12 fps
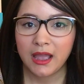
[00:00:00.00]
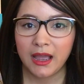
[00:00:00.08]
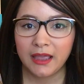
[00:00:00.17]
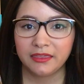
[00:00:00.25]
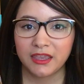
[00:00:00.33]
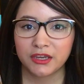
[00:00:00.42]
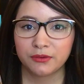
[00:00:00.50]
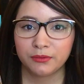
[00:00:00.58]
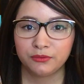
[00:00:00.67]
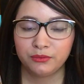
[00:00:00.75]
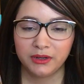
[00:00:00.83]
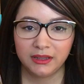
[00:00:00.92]
I think you
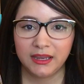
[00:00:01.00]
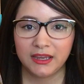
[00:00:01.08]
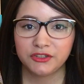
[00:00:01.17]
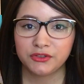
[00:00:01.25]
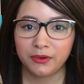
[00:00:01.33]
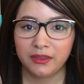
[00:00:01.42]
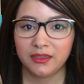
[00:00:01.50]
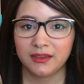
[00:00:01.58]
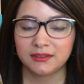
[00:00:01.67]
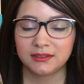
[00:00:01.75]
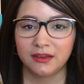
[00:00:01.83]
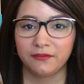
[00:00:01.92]
would really enjoy
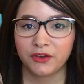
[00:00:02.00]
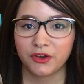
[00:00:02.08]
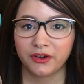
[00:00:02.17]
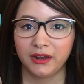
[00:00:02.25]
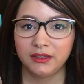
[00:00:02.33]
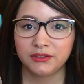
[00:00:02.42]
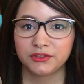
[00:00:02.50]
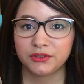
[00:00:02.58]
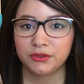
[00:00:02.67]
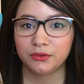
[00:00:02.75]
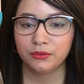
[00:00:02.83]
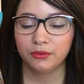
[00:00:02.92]
this if you're
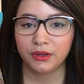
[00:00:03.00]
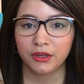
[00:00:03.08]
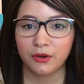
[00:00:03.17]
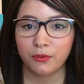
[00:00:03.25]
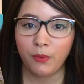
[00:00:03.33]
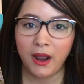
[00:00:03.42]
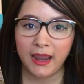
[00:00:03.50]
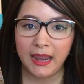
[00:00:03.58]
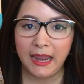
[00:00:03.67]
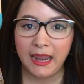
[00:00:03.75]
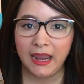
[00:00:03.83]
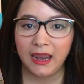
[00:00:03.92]
into,
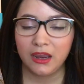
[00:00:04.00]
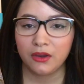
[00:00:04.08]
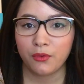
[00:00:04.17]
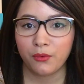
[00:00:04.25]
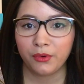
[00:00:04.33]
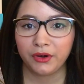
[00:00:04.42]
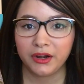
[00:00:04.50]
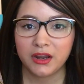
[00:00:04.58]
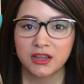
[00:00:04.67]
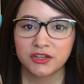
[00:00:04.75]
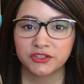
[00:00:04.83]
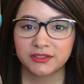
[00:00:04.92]
YA or
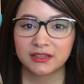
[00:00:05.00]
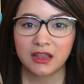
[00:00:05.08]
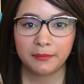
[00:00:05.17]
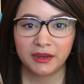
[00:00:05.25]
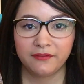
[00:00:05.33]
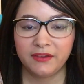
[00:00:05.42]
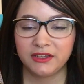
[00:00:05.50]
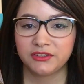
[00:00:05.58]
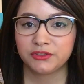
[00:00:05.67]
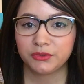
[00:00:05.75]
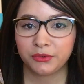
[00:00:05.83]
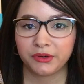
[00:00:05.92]
just coming of age
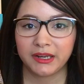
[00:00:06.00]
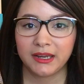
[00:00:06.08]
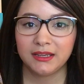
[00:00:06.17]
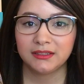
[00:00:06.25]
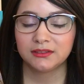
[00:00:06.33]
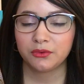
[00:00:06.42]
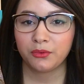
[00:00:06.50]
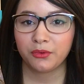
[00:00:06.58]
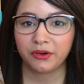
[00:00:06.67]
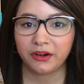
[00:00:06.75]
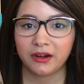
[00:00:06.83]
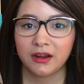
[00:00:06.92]
stories,
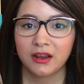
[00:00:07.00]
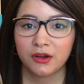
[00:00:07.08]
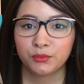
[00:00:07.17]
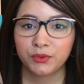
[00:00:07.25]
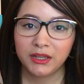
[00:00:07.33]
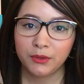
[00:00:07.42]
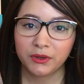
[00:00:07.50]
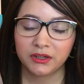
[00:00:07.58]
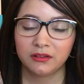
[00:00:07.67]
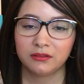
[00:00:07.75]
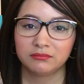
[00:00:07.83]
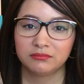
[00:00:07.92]
or really want
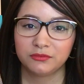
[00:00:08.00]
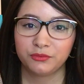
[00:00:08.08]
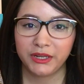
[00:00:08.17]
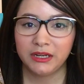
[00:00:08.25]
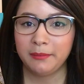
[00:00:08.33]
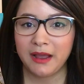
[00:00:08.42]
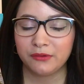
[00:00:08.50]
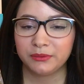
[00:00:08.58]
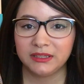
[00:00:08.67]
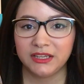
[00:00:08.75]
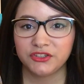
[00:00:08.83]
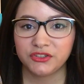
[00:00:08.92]
to read about
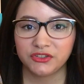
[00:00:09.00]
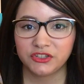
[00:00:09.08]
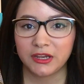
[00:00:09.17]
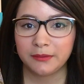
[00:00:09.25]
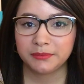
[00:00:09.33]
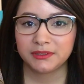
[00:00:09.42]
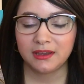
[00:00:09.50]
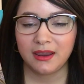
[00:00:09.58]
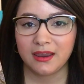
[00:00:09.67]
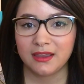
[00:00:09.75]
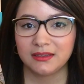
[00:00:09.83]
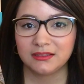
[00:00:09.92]
relationships
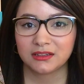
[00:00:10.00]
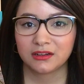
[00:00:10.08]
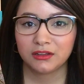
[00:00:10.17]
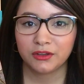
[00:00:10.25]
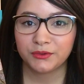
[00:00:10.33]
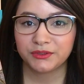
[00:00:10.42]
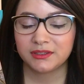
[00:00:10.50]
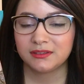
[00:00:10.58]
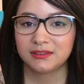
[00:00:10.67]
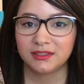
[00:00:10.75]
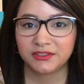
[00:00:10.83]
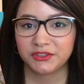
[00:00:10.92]
and close
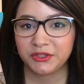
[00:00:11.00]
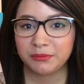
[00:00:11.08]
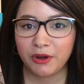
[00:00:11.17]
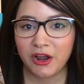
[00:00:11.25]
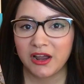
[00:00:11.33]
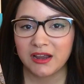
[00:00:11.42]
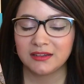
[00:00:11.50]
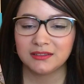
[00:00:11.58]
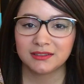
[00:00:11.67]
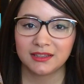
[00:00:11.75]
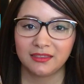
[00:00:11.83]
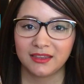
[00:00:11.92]
sister
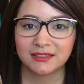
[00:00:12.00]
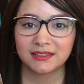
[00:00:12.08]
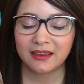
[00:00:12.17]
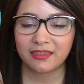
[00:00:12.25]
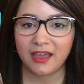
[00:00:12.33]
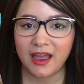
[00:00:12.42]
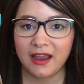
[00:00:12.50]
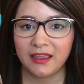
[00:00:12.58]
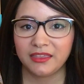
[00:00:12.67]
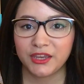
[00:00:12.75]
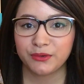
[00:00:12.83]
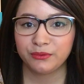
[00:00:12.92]
bonds and things like that. I
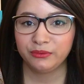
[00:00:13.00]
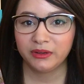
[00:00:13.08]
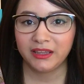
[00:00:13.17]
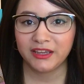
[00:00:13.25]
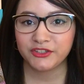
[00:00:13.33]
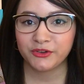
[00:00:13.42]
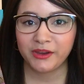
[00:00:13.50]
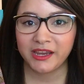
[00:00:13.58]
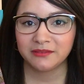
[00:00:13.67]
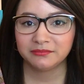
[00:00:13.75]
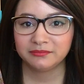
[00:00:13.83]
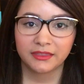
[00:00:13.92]
think you would really enjoy
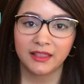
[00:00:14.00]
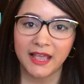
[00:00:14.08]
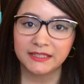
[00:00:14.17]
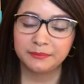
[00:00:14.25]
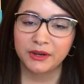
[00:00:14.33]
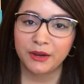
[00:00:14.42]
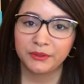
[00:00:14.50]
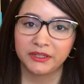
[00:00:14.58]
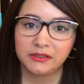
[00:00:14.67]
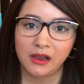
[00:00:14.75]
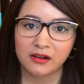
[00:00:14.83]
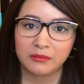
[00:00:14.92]
it. The last book I want
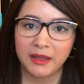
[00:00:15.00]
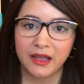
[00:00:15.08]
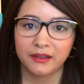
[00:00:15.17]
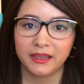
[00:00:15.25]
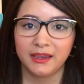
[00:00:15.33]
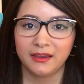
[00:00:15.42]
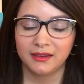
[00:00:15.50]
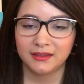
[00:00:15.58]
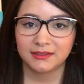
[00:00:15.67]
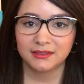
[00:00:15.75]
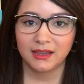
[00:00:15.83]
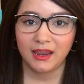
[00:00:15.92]
to talk about
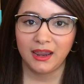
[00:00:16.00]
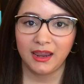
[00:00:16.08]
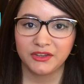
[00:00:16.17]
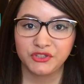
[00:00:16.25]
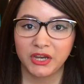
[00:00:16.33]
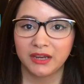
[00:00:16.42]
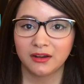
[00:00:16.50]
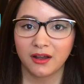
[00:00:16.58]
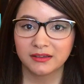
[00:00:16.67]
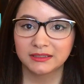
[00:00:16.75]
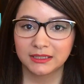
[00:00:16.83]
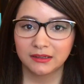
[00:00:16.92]
is a Jane
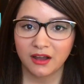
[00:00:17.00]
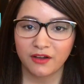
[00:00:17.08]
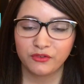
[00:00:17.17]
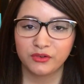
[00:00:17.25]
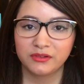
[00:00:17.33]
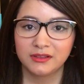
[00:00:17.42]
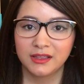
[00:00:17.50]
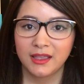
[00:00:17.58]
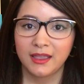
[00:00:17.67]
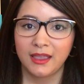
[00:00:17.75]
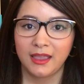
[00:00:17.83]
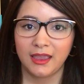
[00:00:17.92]
Austen novel.
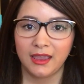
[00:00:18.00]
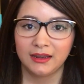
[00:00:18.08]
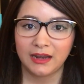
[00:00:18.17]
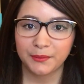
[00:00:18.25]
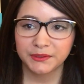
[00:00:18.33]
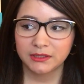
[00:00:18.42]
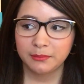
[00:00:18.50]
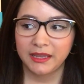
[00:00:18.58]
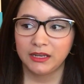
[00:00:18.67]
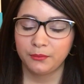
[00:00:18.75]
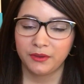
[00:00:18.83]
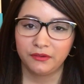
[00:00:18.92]
And I was
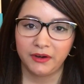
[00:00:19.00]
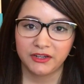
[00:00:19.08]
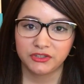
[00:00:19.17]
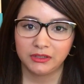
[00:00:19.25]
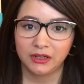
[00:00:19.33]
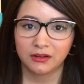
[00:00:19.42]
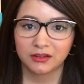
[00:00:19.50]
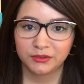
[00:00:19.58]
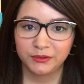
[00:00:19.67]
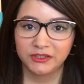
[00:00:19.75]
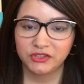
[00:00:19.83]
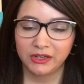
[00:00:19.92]
debating whether I should
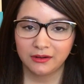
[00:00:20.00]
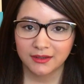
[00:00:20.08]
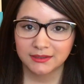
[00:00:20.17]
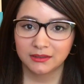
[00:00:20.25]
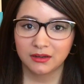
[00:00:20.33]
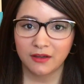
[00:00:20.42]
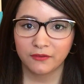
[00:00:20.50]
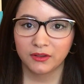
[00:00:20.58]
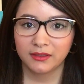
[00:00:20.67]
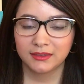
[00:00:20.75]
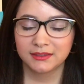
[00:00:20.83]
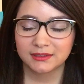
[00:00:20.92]
include a Jane Austen novel
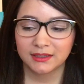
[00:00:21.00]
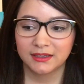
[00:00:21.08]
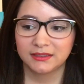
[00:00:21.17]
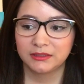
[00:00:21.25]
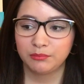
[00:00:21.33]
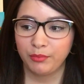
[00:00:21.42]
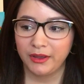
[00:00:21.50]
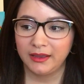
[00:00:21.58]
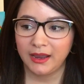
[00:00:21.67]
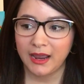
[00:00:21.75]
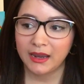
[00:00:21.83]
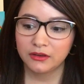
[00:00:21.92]
on this list,
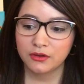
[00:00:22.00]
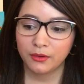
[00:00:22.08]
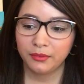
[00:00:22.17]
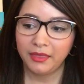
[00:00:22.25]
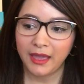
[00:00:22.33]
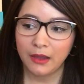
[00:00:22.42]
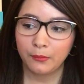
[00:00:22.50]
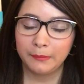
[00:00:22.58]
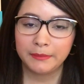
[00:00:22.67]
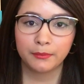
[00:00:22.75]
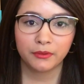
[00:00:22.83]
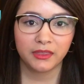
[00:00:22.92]
but I know that
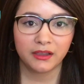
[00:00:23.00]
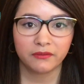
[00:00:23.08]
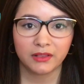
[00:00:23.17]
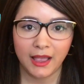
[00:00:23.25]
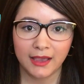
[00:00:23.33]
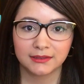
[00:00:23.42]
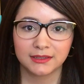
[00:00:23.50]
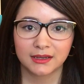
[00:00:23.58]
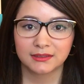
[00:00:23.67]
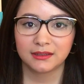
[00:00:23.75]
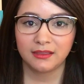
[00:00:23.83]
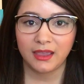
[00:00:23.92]
when people think of
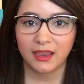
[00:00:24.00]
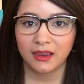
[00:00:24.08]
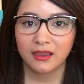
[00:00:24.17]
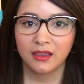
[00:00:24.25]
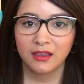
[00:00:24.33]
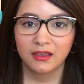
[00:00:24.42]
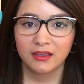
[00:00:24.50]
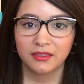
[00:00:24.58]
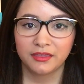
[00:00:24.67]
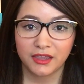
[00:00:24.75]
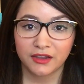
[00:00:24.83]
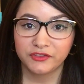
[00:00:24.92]
classics, they
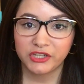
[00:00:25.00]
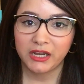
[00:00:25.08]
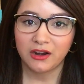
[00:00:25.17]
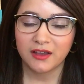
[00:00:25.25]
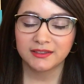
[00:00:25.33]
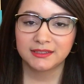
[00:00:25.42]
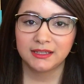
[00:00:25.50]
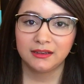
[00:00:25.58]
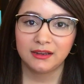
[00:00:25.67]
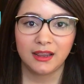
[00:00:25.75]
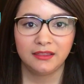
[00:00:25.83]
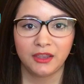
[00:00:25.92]
think of Jane
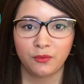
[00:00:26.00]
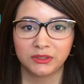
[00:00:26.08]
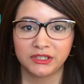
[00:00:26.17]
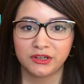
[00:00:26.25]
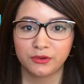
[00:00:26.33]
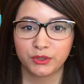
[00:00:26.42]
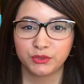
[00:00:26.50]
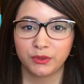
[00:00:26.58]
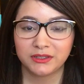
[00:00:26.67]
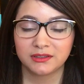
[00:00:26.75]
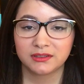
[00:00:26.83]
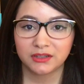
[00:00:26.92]
Austen and they want to know which
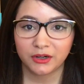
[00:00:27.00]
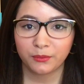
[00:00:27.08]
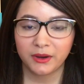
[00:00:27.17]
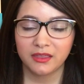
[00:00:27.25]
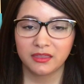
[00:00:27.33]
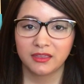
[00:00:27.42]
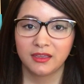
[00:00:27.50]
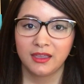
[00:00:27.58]
one to start with.